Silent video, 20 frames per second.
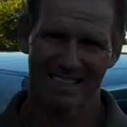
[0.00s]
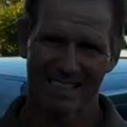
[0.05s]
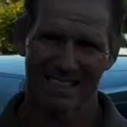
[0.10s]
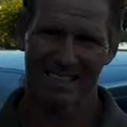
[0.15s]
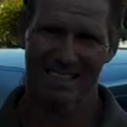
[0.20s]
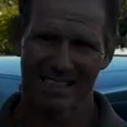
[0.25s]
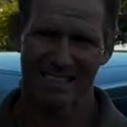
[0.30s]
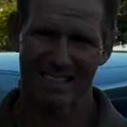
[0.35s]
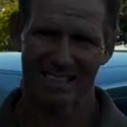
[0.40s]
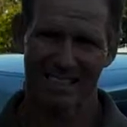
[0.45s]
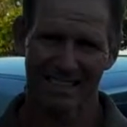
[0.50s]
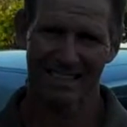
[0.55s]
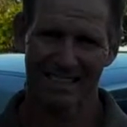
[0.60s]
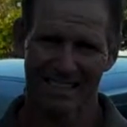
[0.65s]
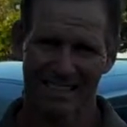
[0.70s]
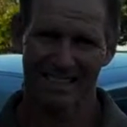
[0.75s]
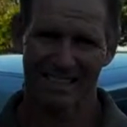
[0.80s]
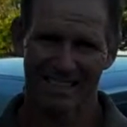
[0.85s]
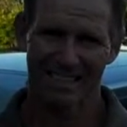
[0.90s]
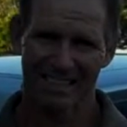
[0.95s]
to that
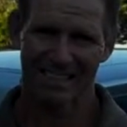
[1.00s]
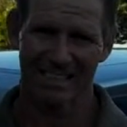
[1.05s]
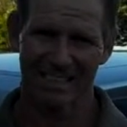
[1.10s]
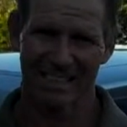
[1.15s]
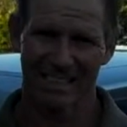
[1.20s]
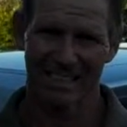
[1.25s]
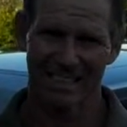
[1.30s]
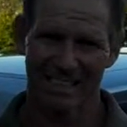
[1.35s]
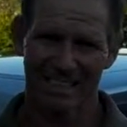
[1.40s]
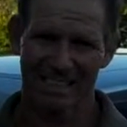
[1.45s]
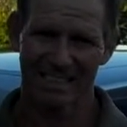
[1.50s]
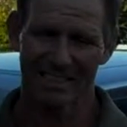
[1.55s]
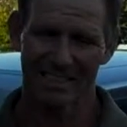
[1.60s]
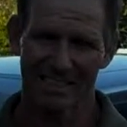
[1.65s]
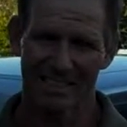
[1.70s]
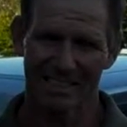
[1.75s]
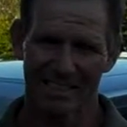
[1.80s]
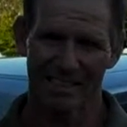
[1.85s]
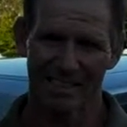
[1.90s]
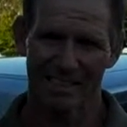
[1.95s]
person whatsoever
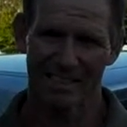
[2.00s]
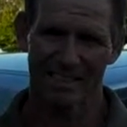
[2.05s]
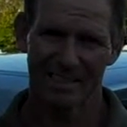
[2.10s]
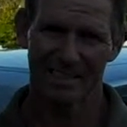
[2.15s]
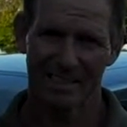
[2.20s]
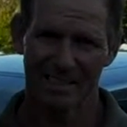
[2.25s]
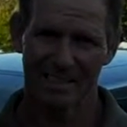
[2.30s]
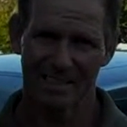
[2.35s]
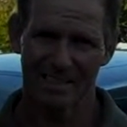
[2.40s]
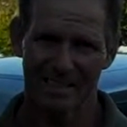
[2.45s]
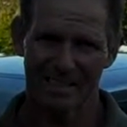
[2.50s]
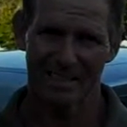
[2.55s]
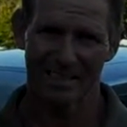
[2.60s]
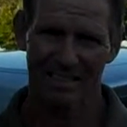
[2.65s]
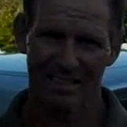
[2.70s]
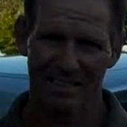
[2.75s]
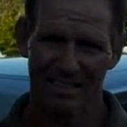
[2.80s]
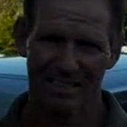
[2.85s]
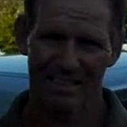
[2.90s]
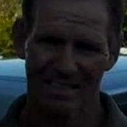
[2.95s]
to at
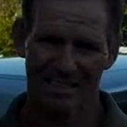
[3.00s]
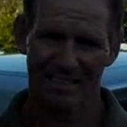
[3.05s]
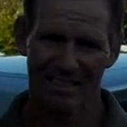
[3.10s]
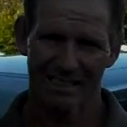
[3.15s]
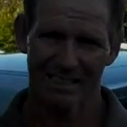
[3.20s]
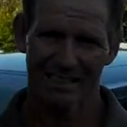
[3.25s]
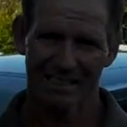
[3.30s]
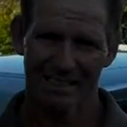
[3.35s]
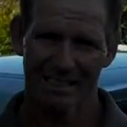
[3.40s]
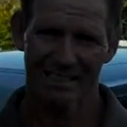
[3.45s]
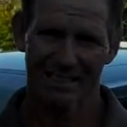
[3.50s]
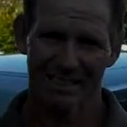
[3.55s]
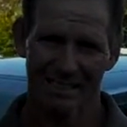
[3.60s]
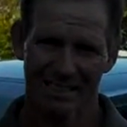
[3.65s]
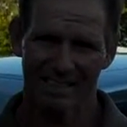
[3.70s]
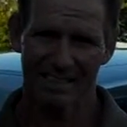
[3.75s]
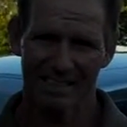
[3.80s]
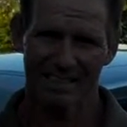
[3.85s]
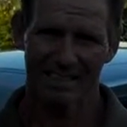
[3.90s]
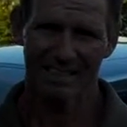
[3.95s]
least come to
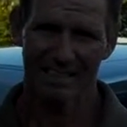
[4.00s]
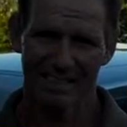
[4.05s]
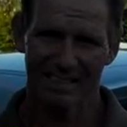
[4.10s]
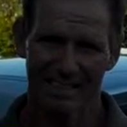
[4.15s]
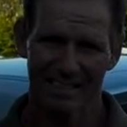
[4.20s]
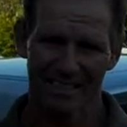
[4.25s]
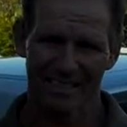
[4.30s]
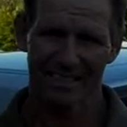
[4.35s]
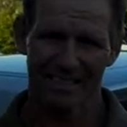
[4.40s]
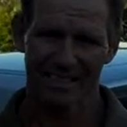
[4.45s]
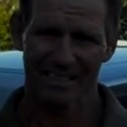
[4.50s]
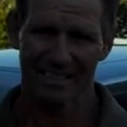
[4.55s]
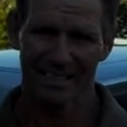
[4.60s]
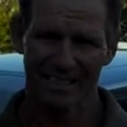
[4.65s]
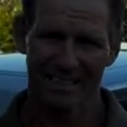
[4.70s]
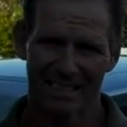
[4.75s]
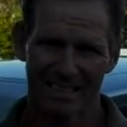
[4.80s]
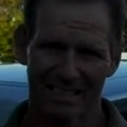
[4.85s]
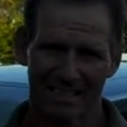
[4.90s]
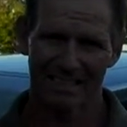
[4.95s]
me and
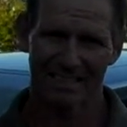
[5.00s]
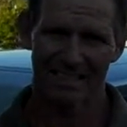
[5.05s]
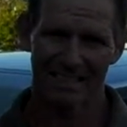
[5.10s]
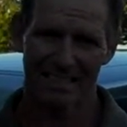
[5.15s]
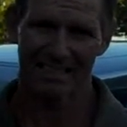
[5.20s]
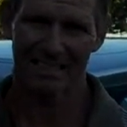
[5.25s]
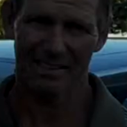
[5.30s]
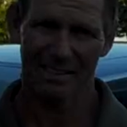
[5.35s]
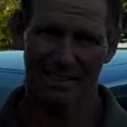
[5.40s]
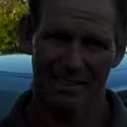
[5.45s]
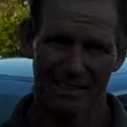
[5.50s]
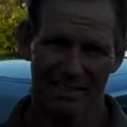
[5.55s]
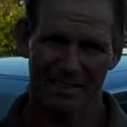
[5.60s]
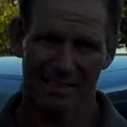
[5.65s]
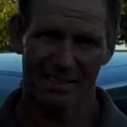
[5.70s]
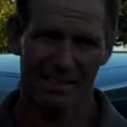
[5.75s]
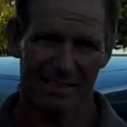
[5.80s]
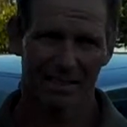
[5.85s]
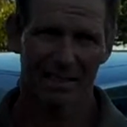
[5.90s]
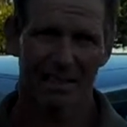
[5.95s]
see how much money I can
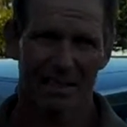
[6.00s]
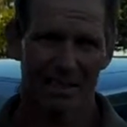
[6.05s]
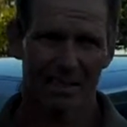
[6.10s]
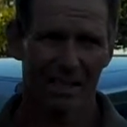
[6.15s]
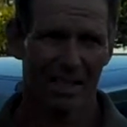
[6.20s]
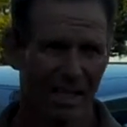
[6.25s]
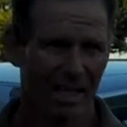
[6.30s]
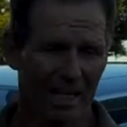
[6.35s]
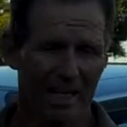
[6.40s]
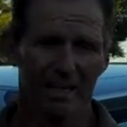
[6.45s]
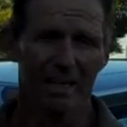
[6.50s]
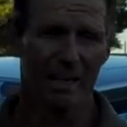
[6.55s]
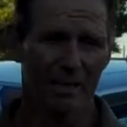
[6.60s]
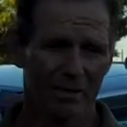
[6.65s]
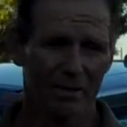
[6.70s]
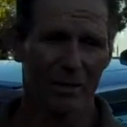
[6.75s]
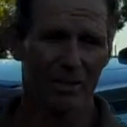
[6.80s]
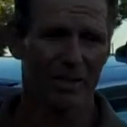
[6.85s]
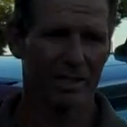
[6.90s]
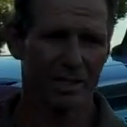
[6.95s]
save them. I
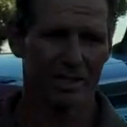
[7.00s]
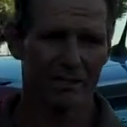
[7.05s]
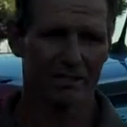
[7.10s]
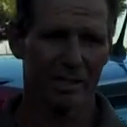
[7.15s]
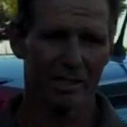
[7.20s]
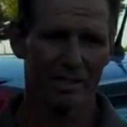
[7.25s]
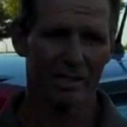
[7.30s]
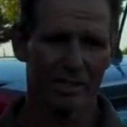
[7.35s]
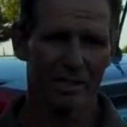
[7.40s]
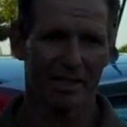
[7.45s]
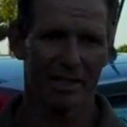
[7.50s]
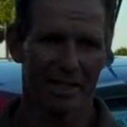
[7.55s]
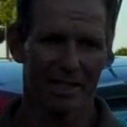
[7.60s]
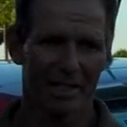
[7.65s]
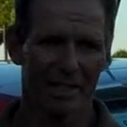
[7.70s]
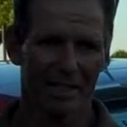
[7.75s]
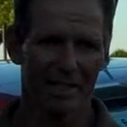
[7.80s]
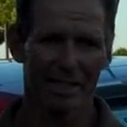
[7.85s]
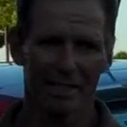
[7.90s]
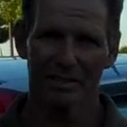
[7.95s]
really think
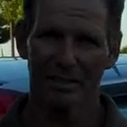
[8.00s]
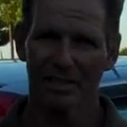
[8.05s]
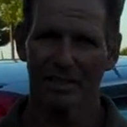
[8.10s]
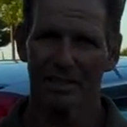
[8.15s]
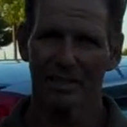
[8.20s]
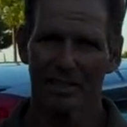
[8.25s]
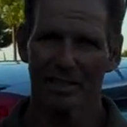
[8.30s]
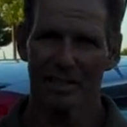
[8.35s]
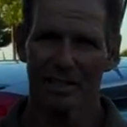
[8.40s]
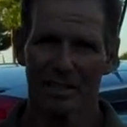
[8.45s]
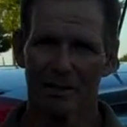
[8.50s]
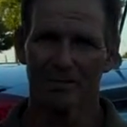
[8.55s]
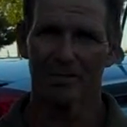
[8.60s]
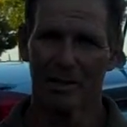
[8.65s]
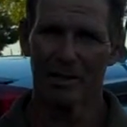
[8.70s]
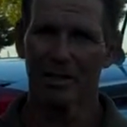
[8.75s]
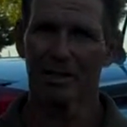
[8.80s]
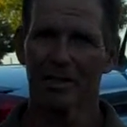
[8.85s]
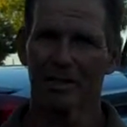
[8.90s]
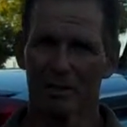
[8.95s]
it'd
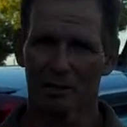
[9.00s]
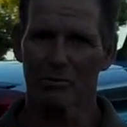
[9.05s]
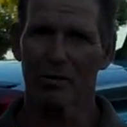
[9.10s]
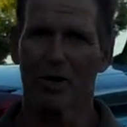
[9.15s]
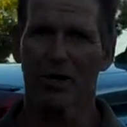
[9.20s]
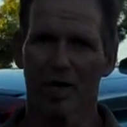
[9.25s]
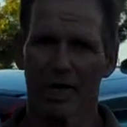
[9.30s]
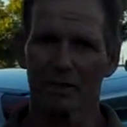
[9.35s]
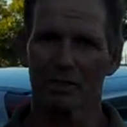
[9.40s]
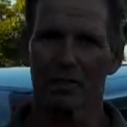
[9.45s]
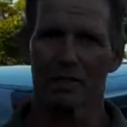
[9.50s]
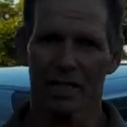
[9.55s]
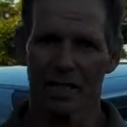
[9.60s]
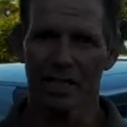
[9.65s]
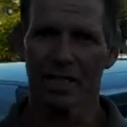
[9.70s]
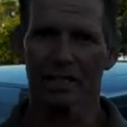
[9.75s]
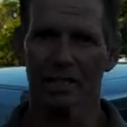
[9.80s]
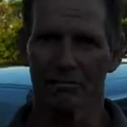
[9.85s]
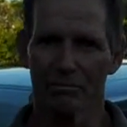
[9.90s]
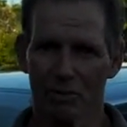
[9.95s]
be a smart,
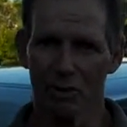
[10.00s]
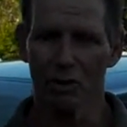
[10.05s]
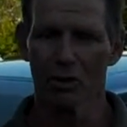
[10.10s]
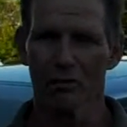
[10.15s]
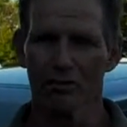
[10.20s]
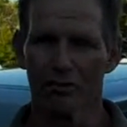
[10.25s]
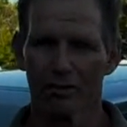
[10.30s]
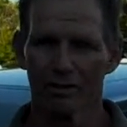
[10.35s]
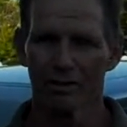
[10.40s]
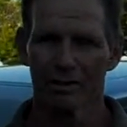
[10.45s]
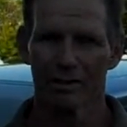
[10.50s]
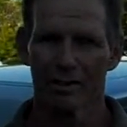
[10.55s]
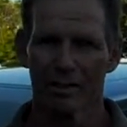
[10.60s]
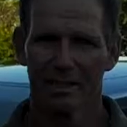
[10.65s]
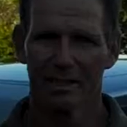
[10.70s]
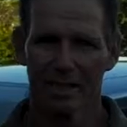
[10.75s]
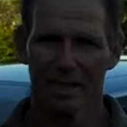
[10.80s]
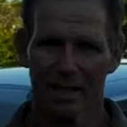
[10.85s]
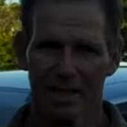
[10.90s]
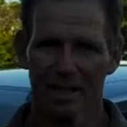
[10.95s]
educated move,
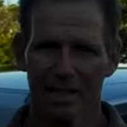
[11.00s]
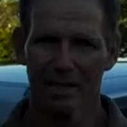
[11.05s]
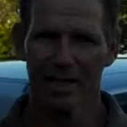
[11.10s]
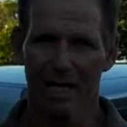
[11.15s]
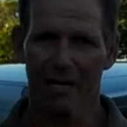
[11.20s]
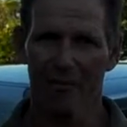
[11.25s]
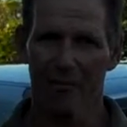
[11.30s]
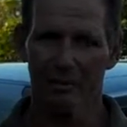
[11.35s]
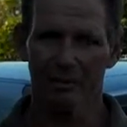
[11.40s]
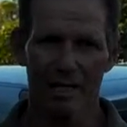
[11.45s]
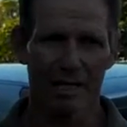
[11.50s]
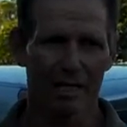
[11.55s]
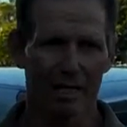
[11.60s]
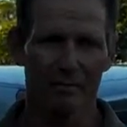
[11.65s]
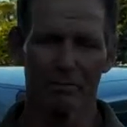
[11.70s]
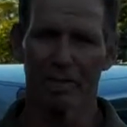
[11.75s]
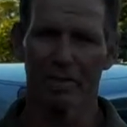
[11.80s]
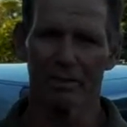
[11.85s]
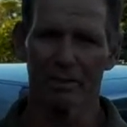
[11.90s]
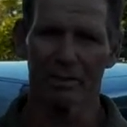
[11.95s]
and I would
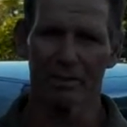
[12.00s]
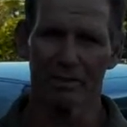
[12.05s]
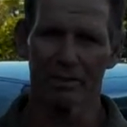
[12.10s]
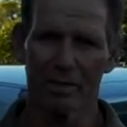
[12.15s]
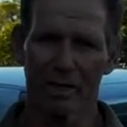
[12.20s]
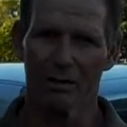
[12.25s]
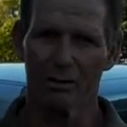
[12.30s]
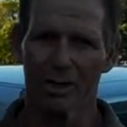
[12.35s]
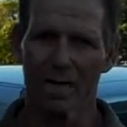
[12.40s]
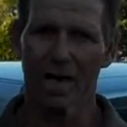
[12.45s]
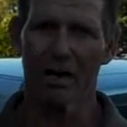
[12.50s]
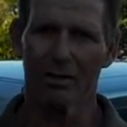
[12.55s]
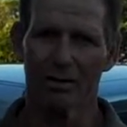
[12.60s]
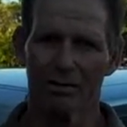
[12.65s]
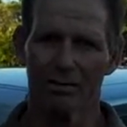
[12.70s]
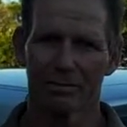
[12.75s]
recommend it, no doubt.